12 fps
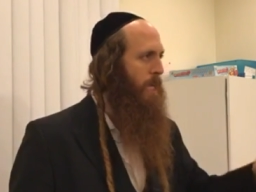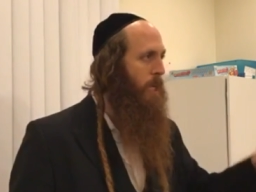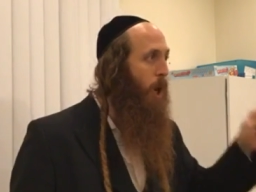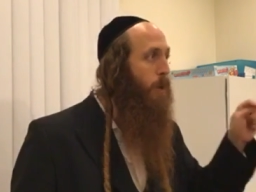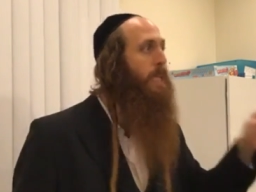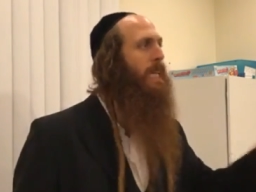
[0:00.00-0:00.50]

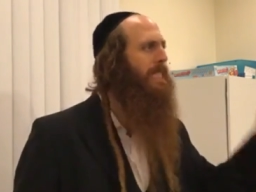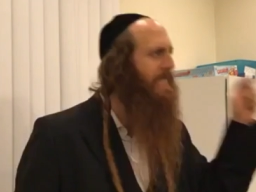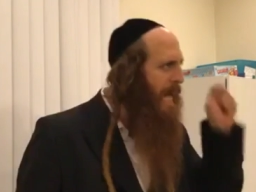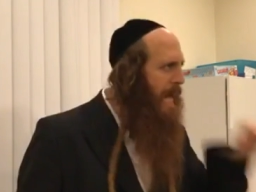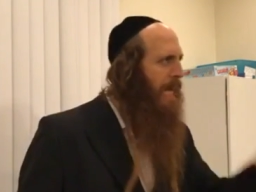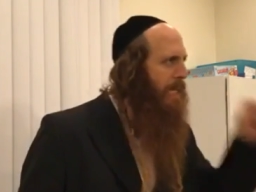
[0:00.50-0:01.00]
knows
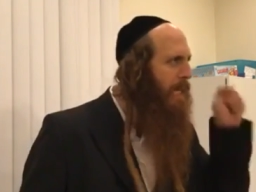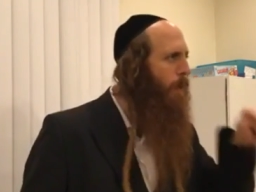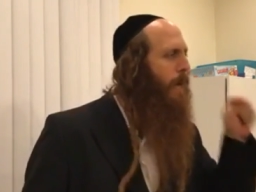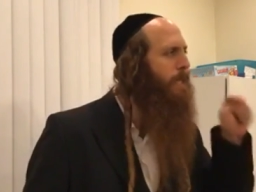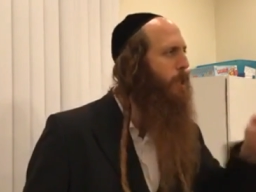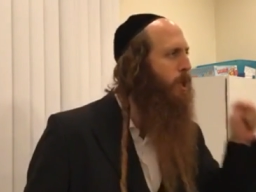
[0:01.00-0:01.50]
exactly
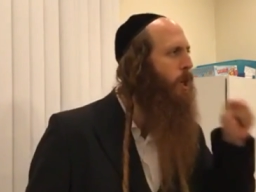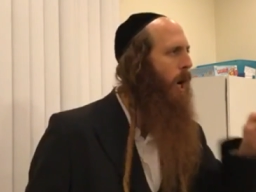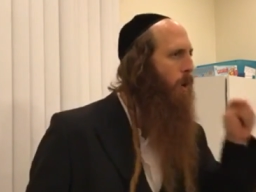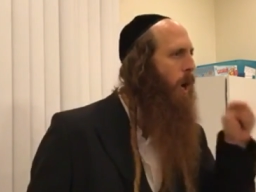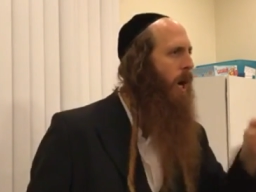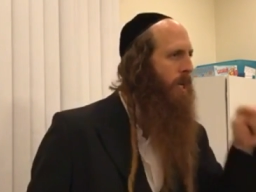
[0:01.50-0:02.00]
what you
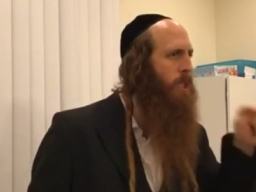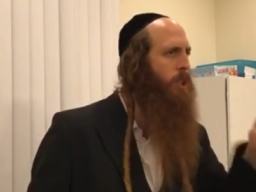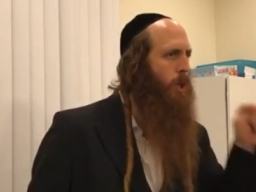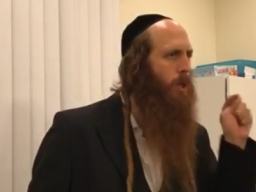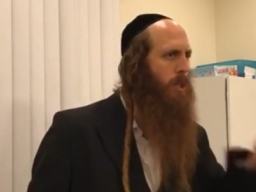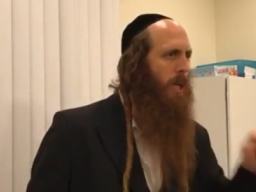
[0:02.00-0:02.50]
go on in
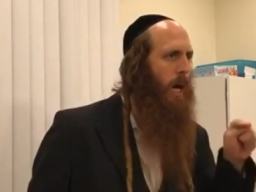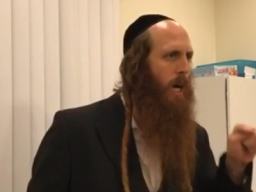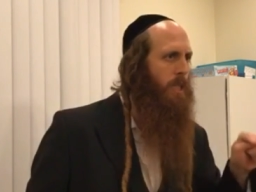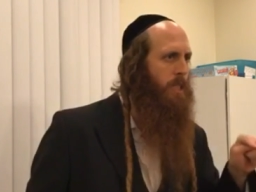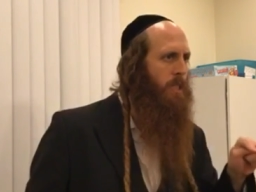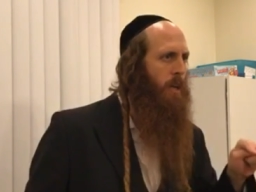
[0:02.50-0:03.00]
your
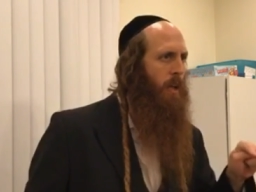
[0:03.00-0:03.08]
thoughts,